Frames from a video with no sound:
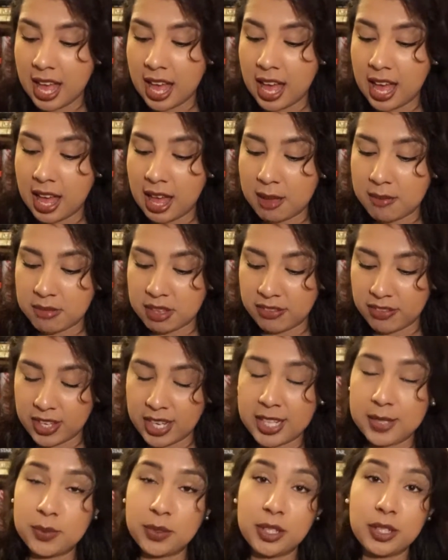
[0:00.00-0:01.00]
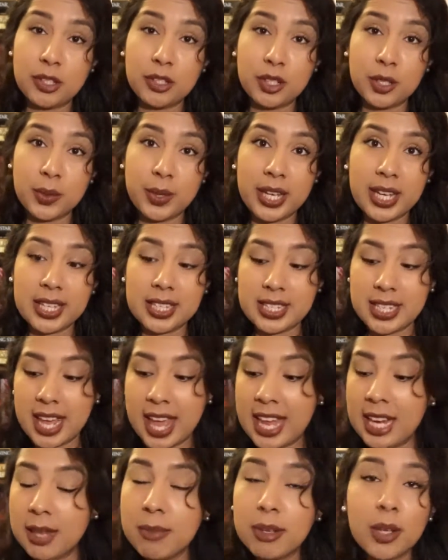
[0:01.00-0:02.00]
If you guys want to do it,
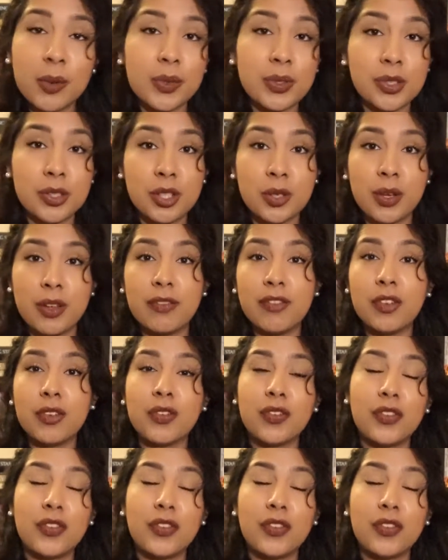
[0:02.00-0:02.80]
anybody wants to do it, feel